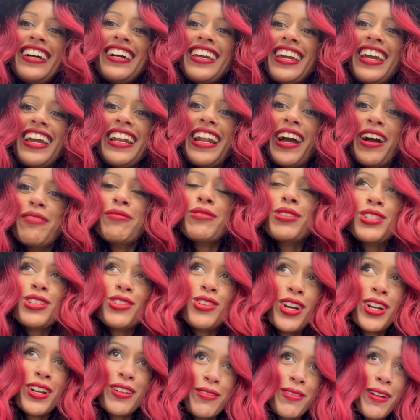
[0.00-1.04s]
Okay, now I'm just
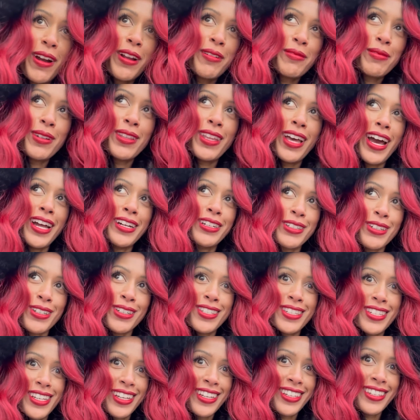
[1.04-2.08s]
trying to find where the
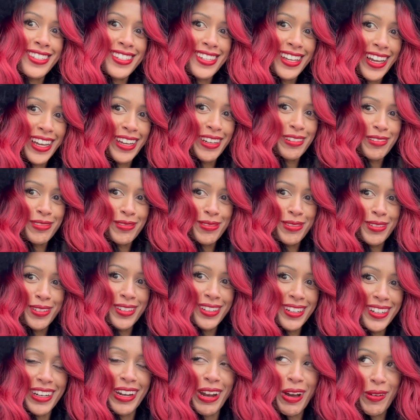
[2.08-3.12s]
entrance is. I
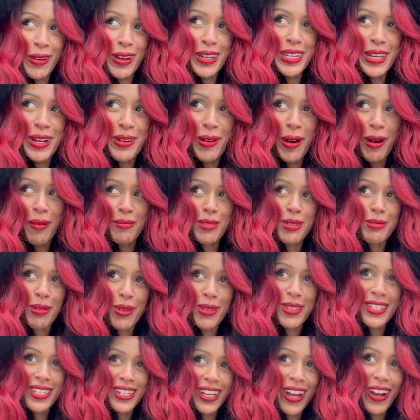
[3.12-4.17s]
have no idea where I'm
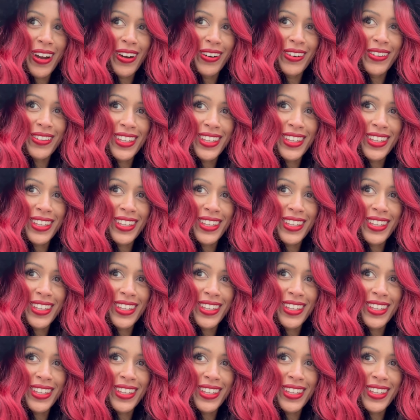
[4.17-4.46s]
supposed to go.